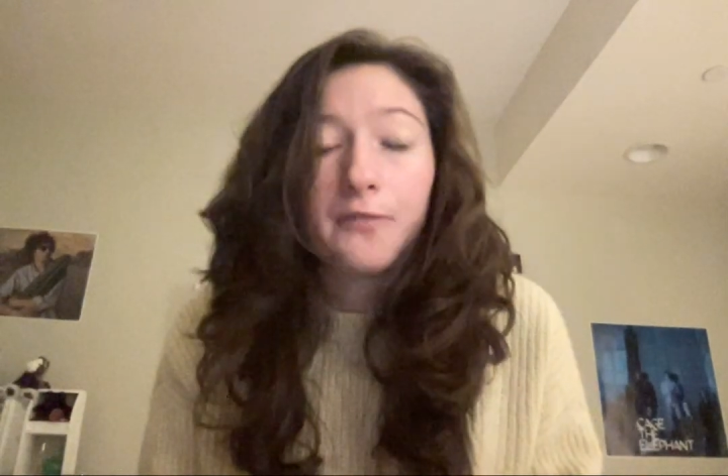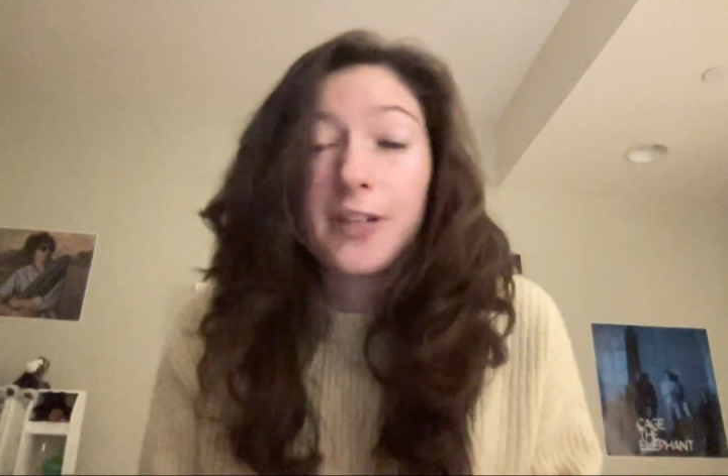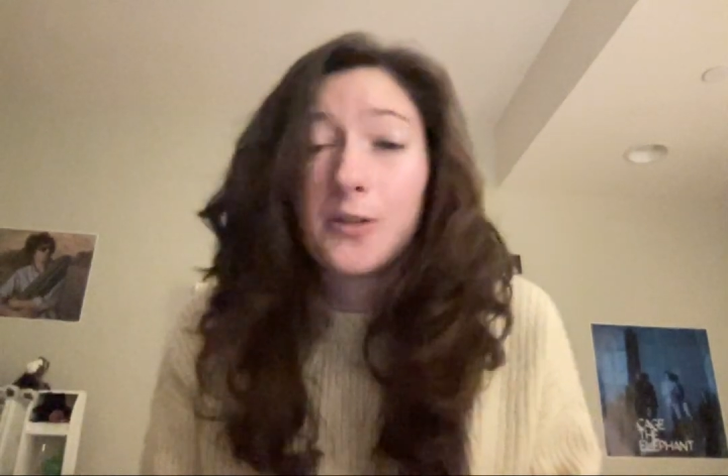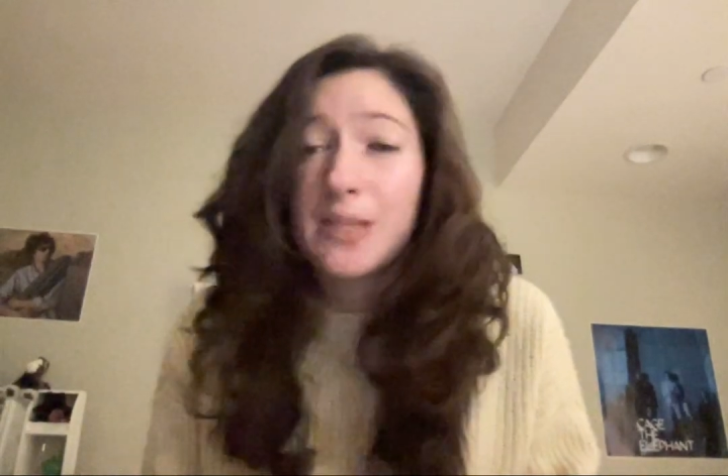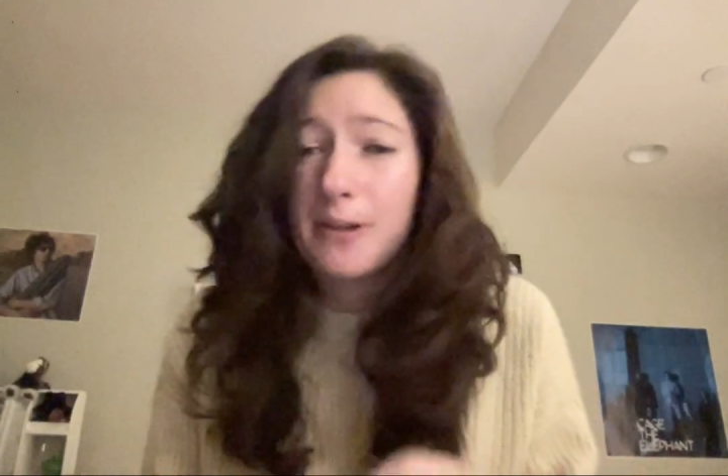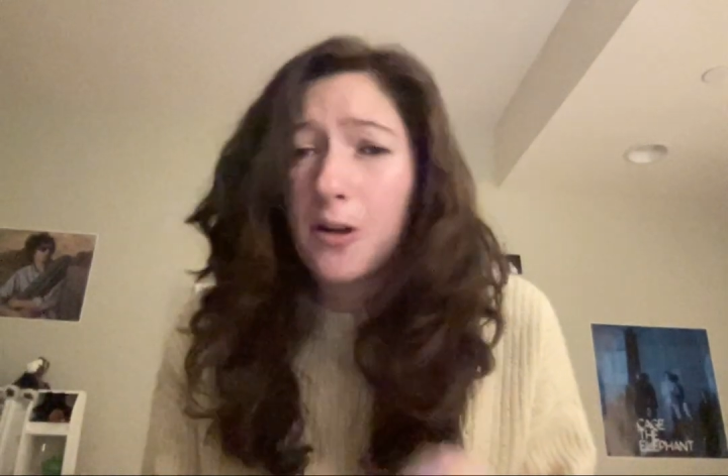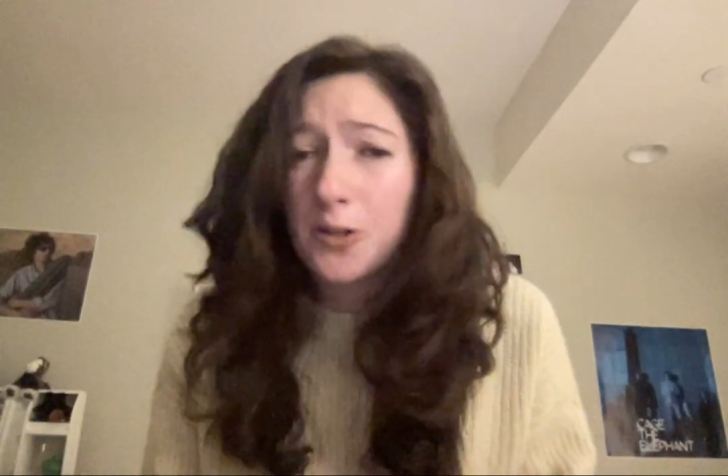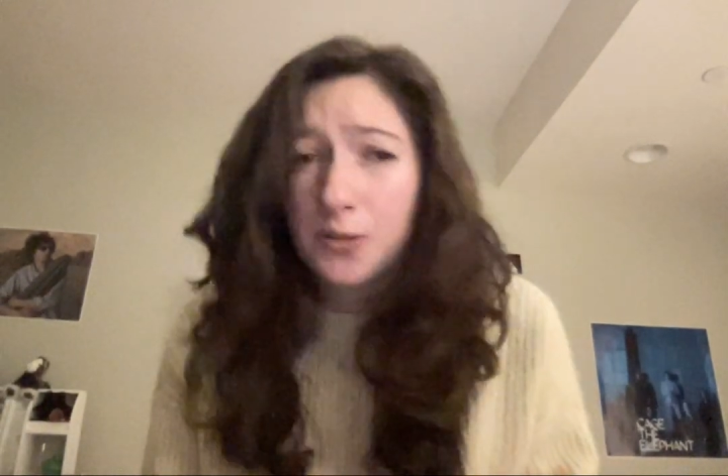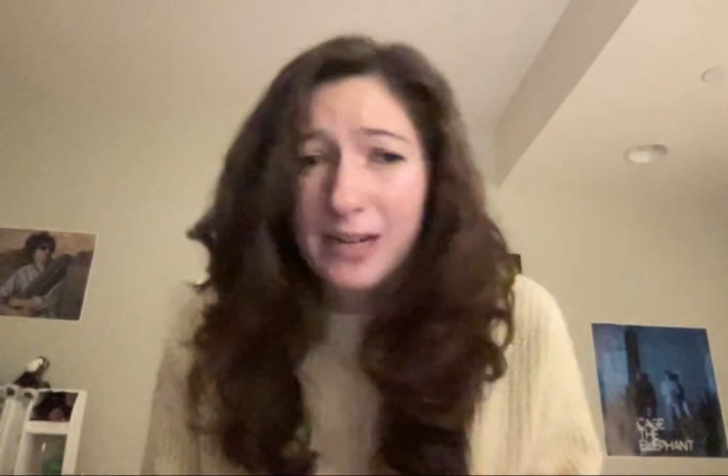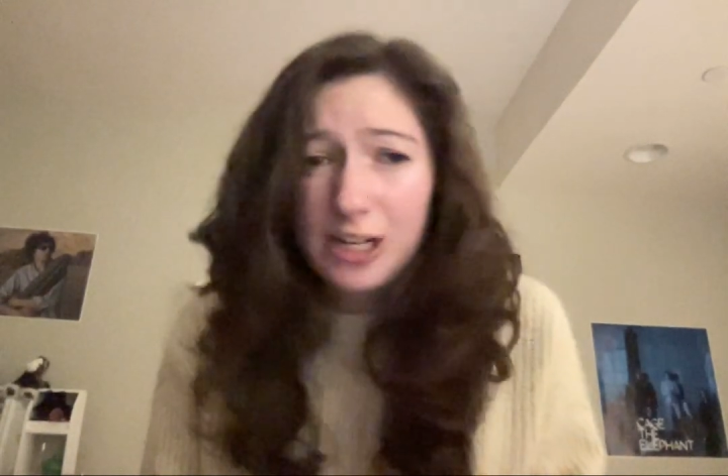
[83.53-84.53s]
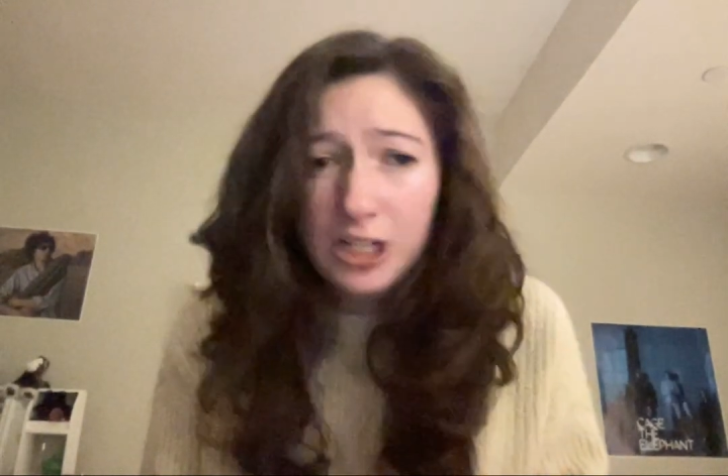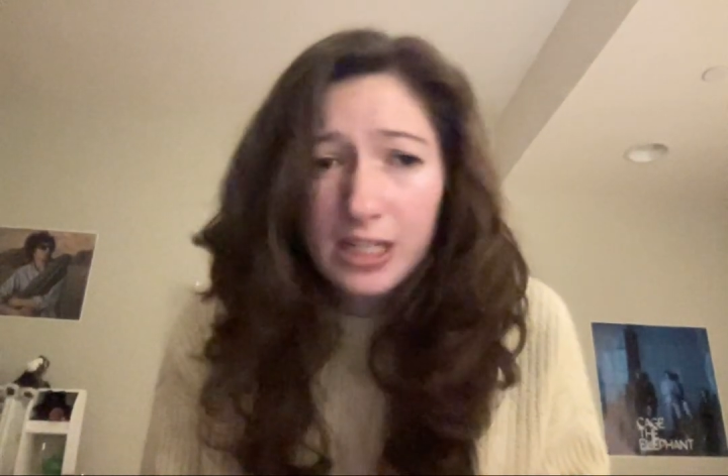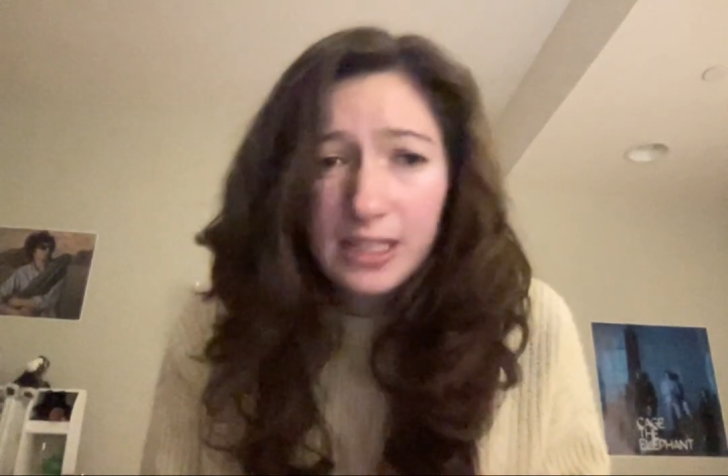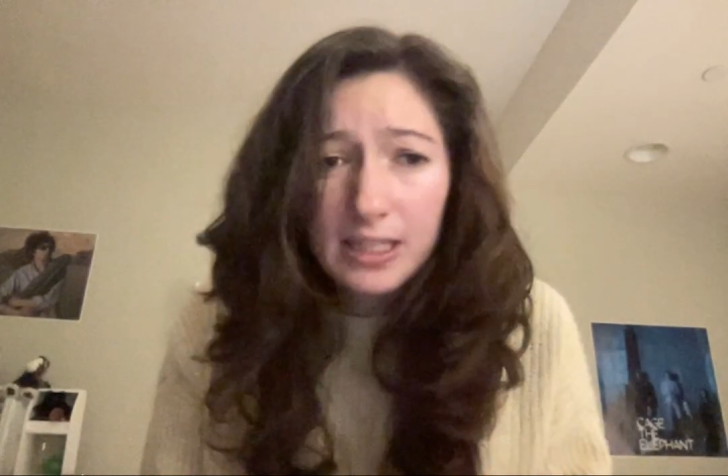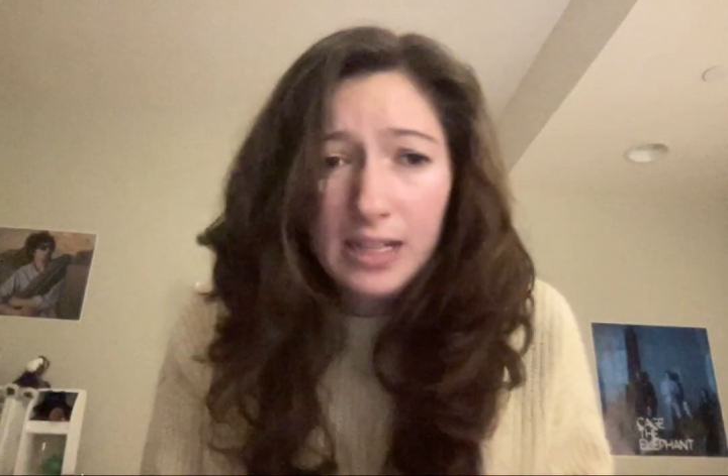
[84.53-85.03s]
phenotypic
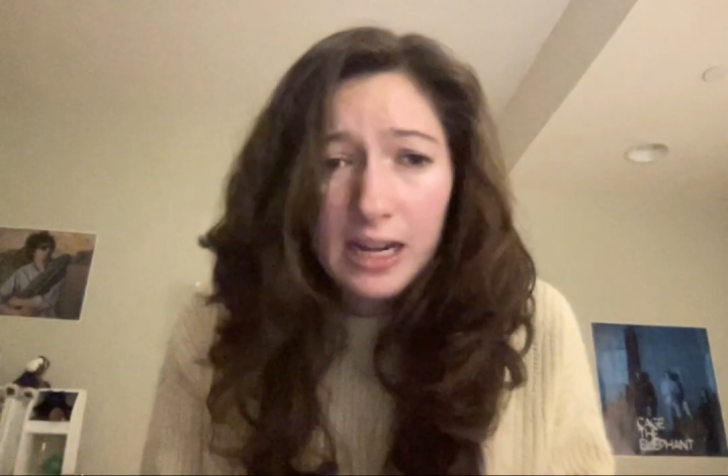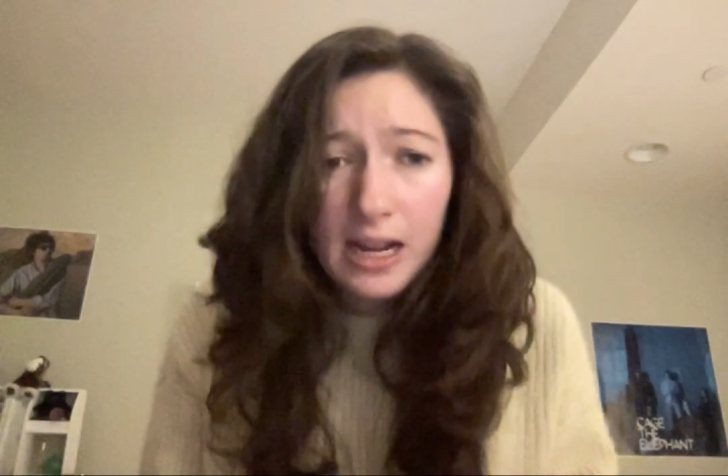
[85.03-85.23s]
alterations